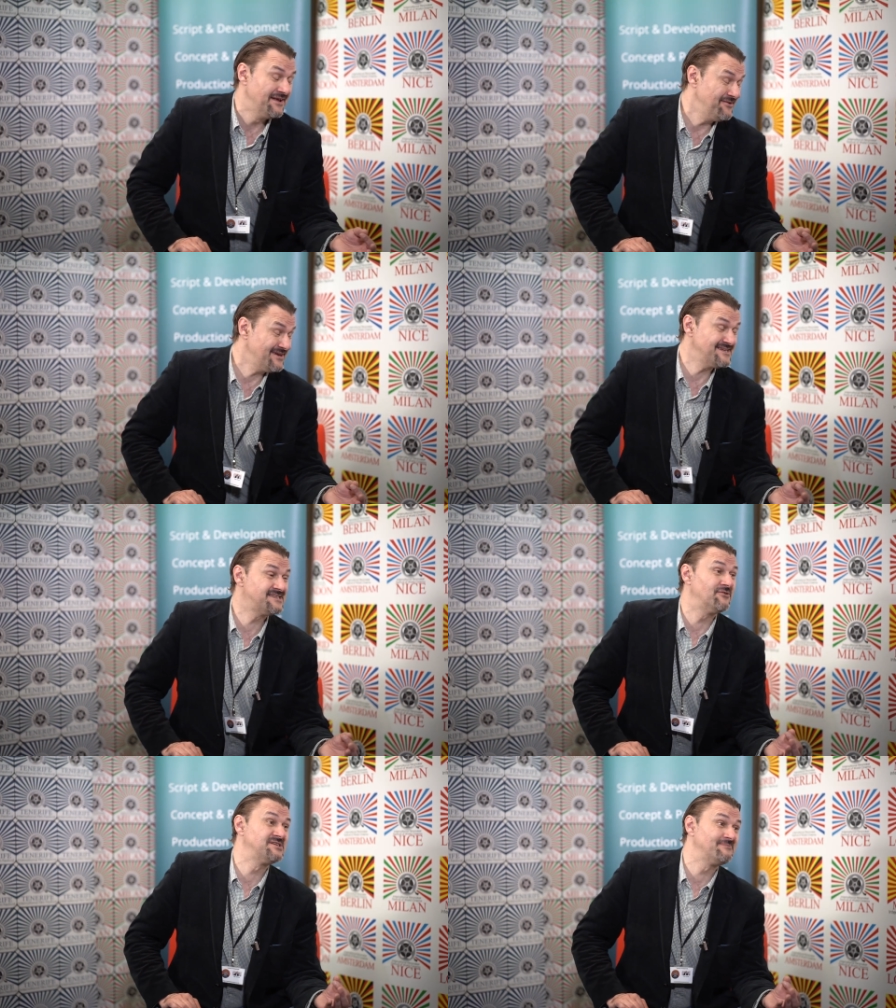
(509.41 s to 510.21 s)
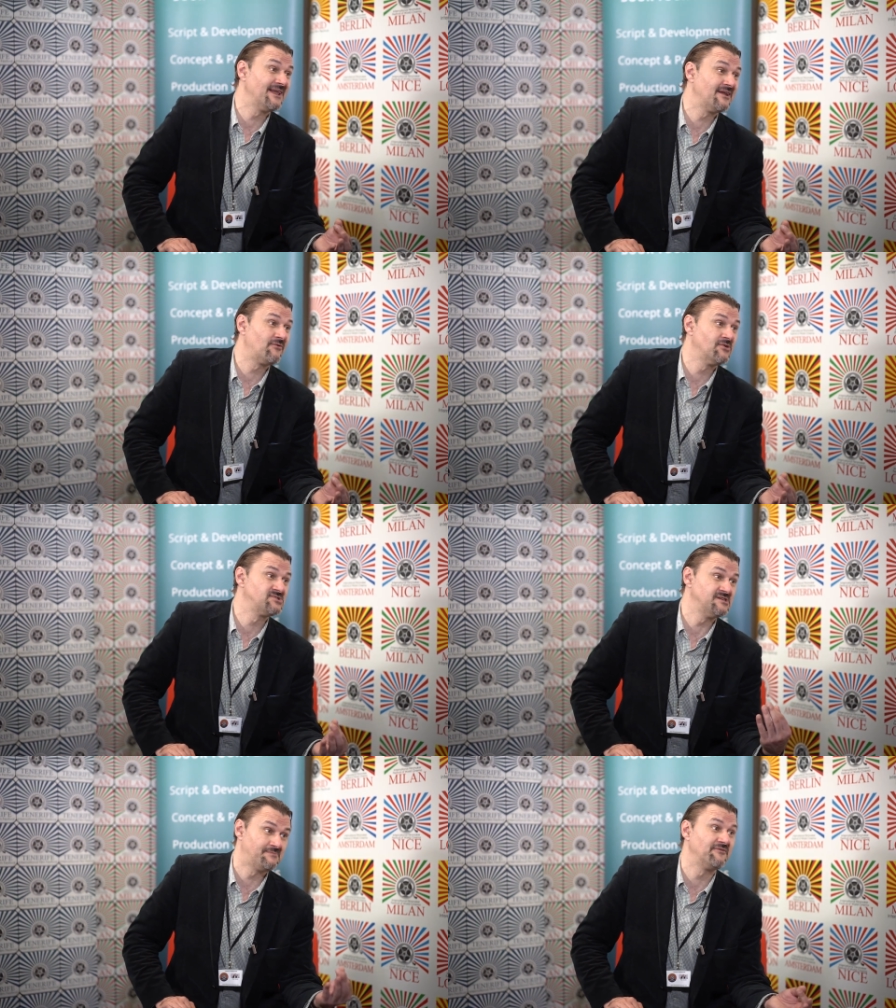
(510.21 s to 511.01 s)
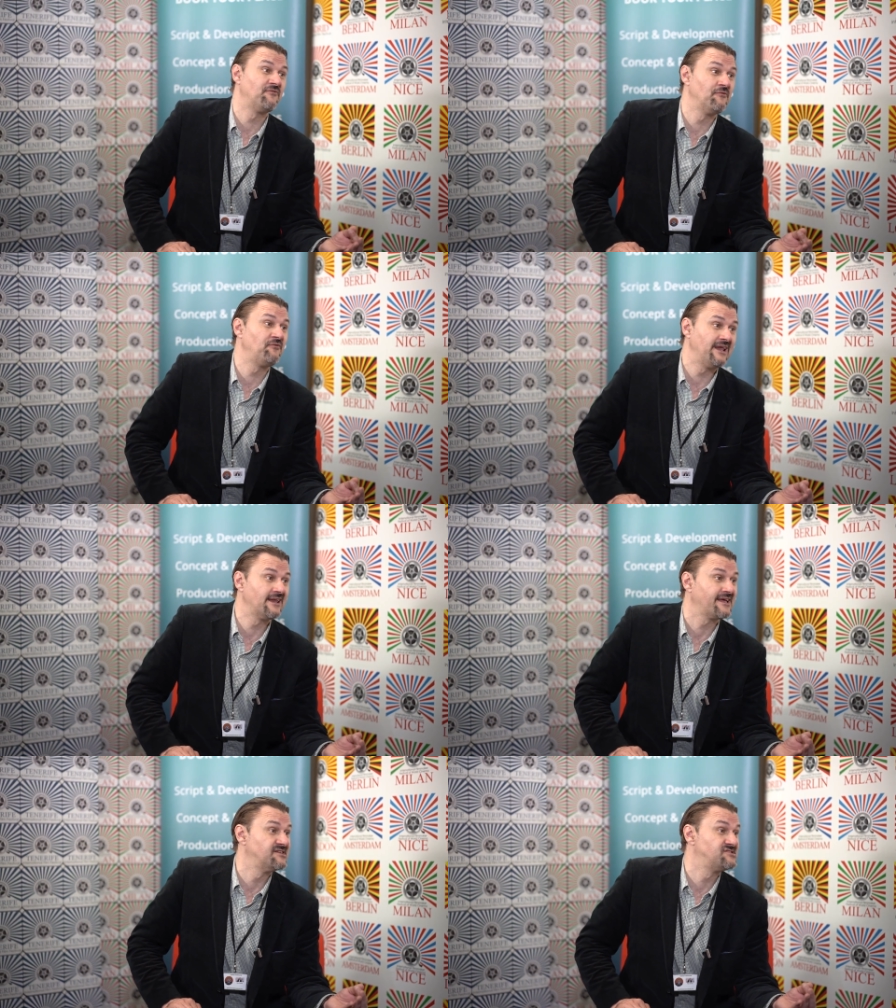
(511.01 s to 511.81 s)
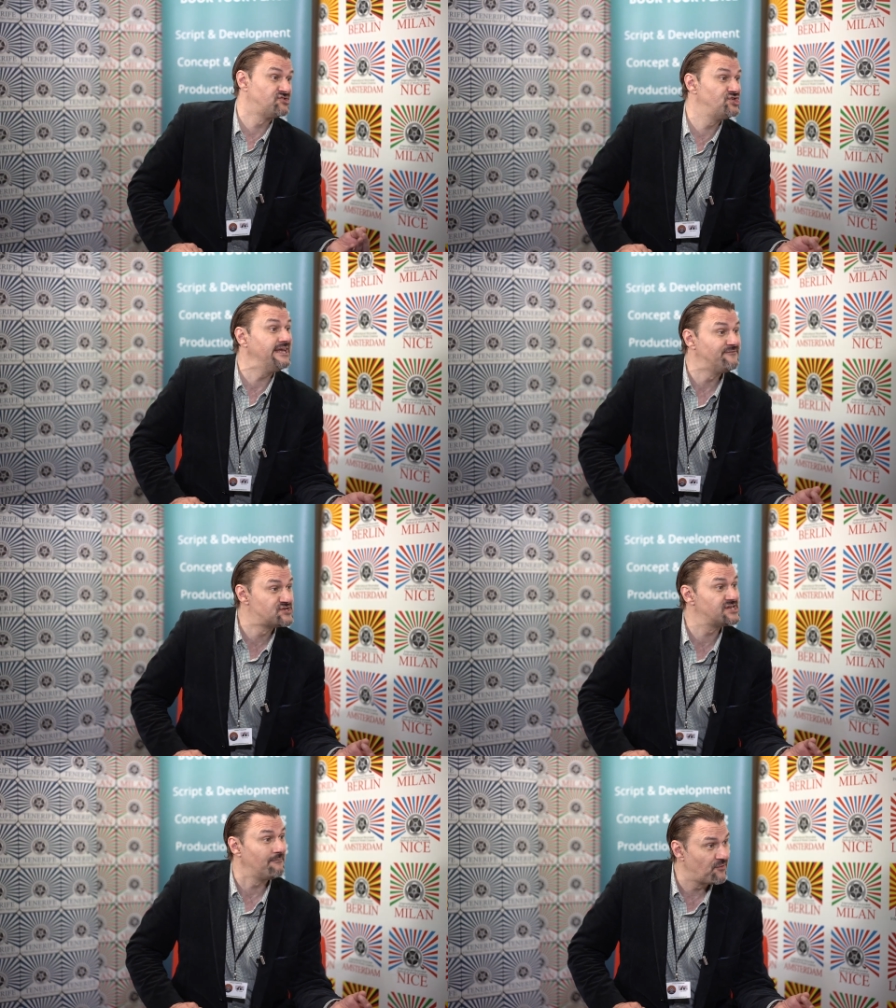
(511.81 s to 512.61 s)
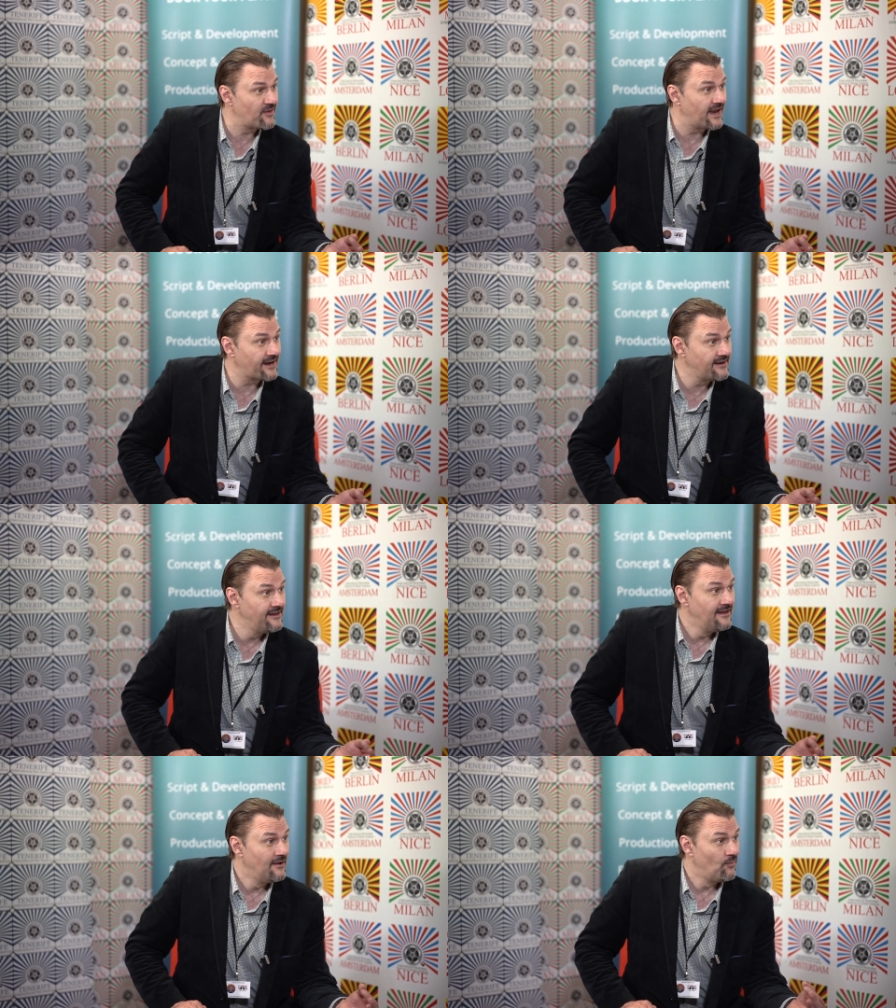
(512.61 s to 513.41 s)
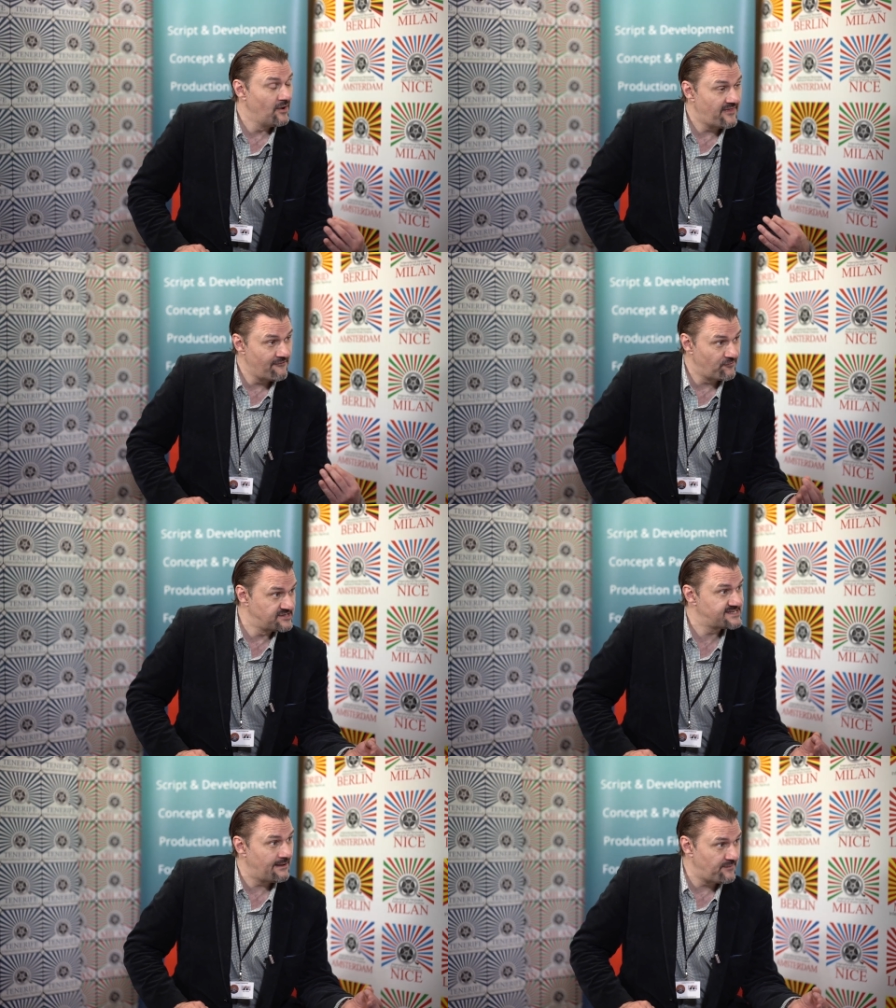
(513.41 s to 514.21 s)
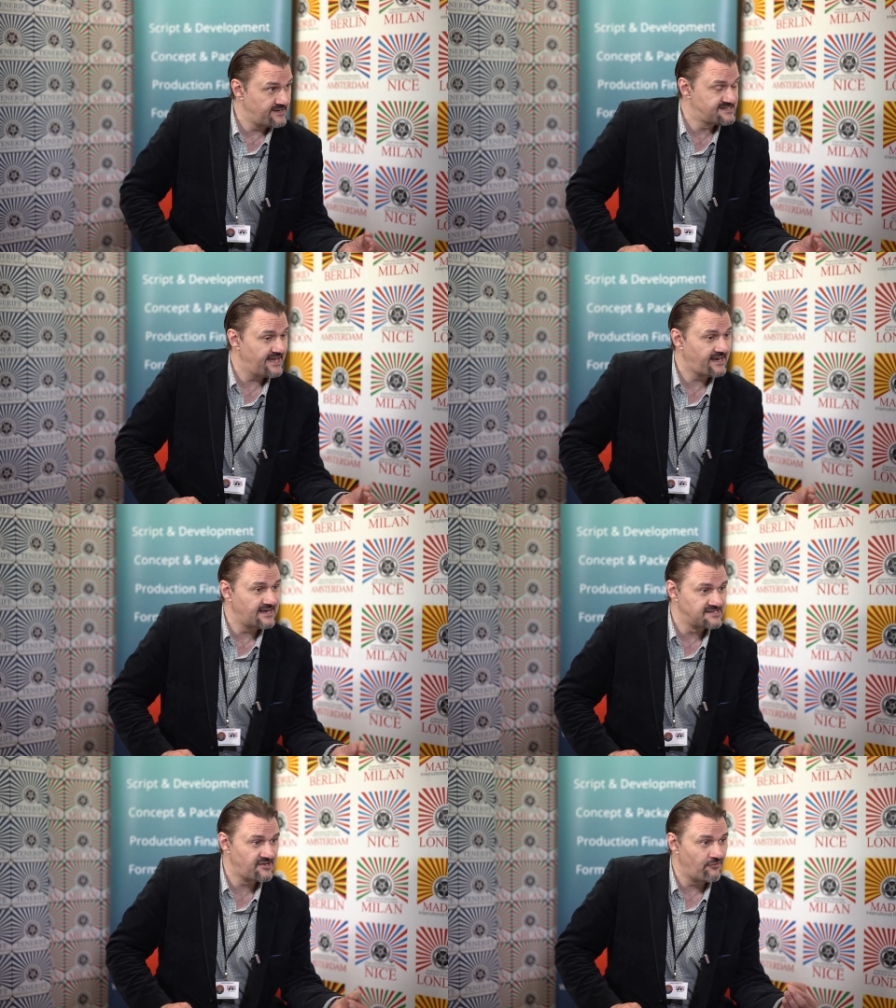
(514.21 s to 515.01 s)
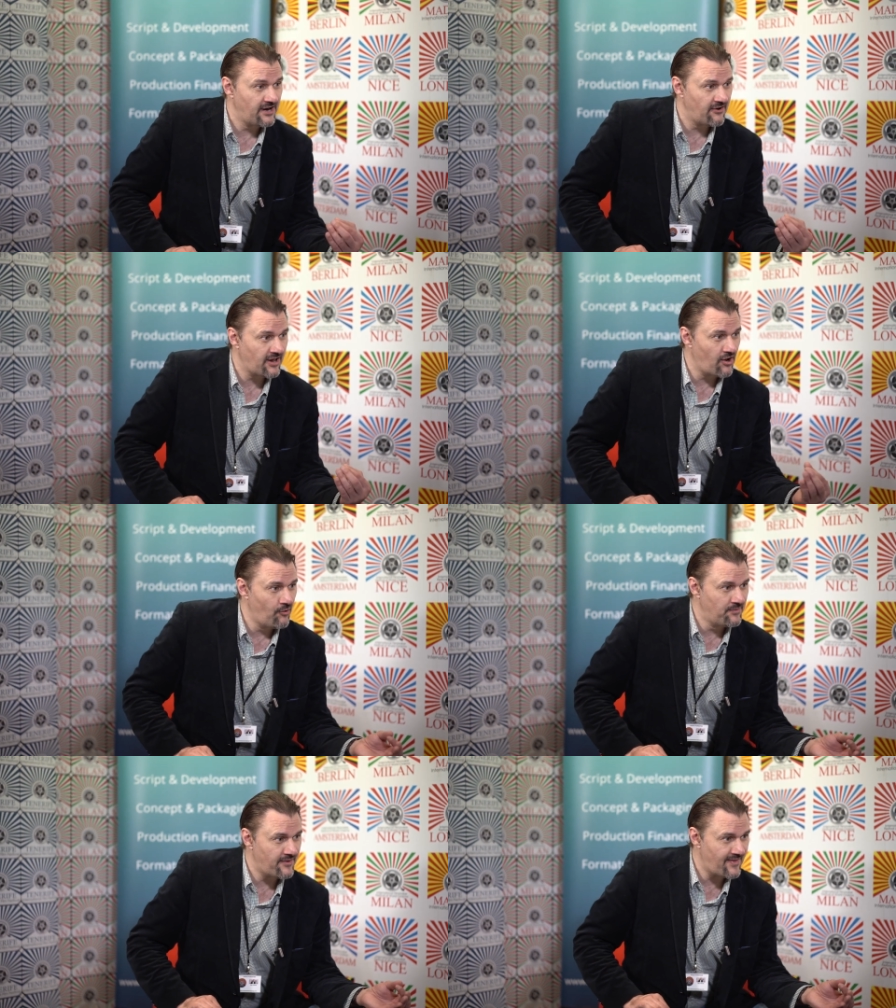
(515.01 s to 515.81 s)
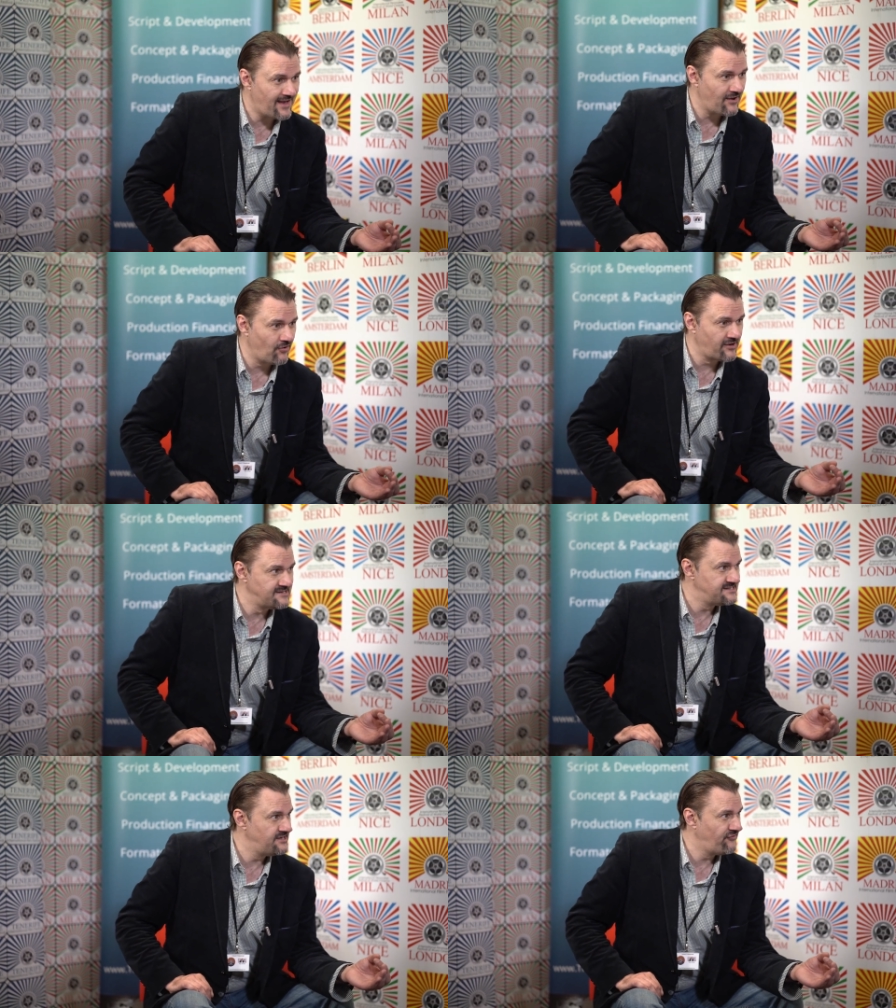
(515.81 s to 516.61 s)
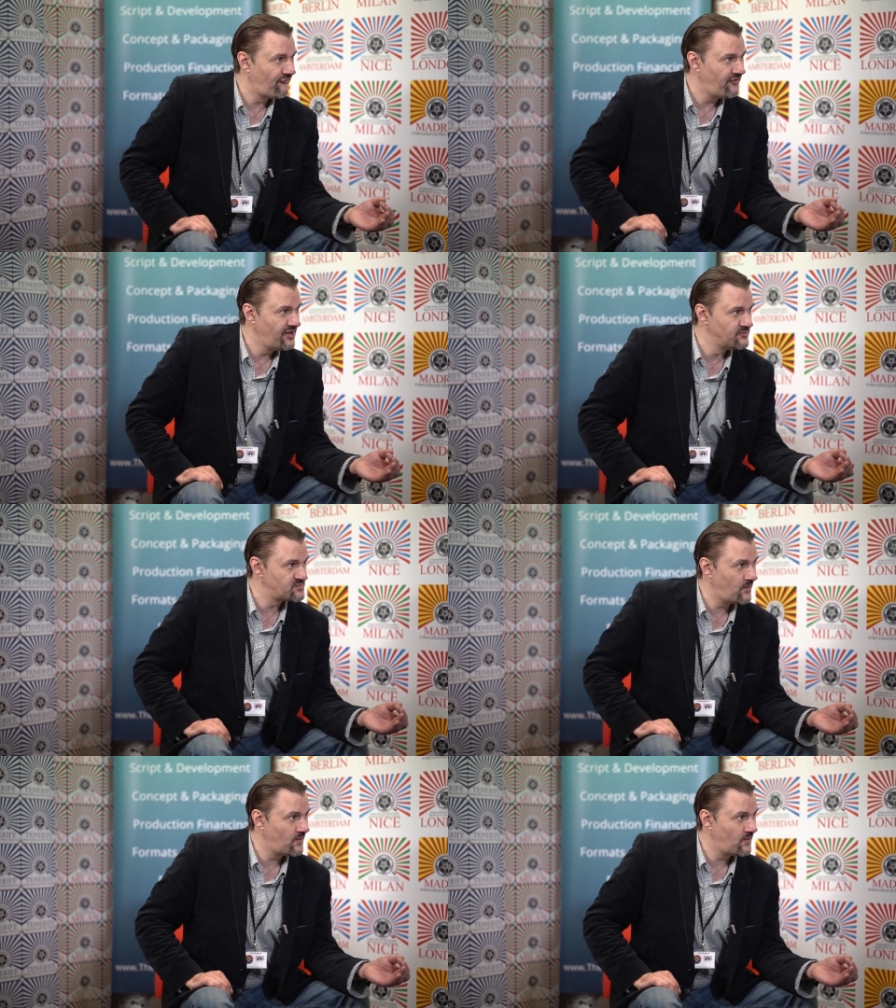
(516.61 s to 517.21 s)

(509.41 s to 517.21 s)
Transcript: not necessarily smelling the roses, but feeling like he's achieved something with every step that he's taken in his career, and I hope that long continues for you as